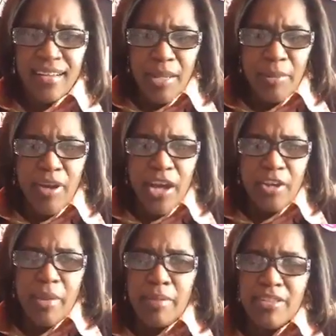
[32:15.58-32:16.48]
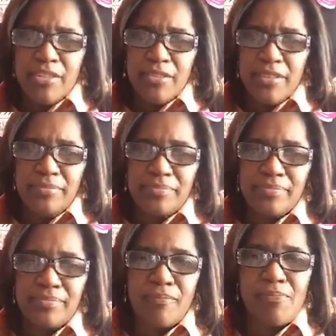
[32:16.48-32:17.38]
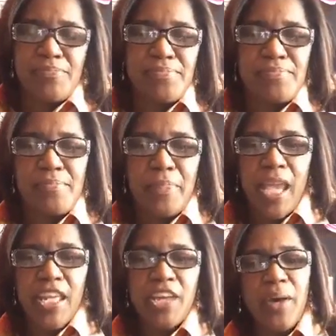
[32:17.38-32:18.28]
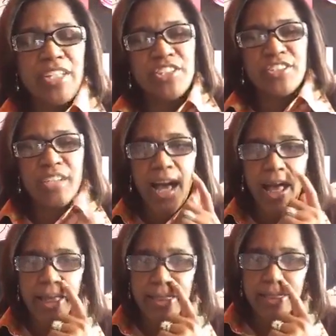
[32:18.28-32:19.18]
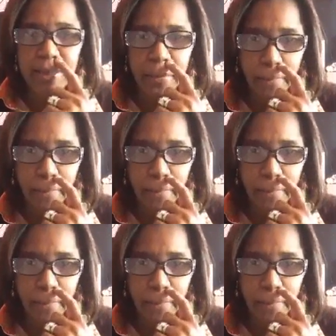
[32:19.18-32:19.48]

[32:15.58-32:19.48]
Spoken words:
Let me know how your baby's doing. Any questions, you guys?